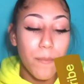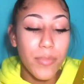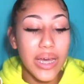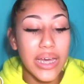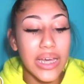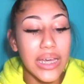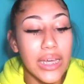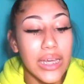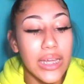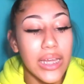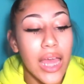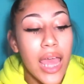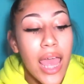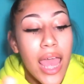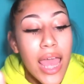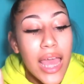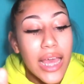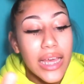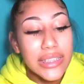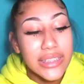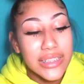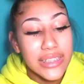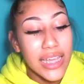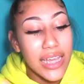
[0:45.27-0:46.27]

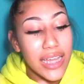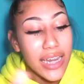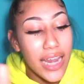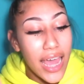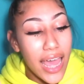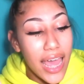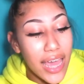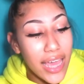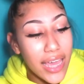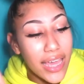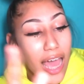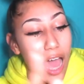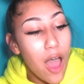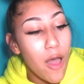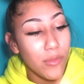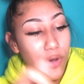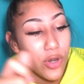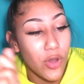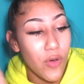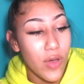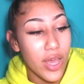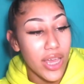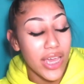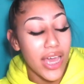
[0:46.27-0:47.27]
but today
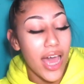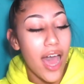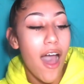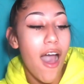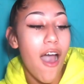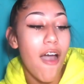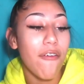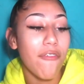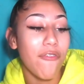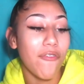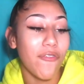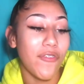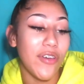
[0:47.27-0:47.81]
i'm doing a uh,